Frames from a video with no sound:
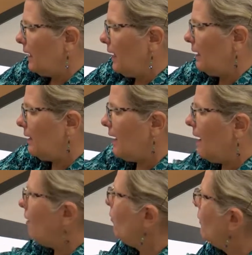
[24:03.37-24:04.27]
And
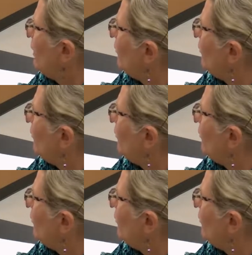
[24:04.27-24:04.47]
now we are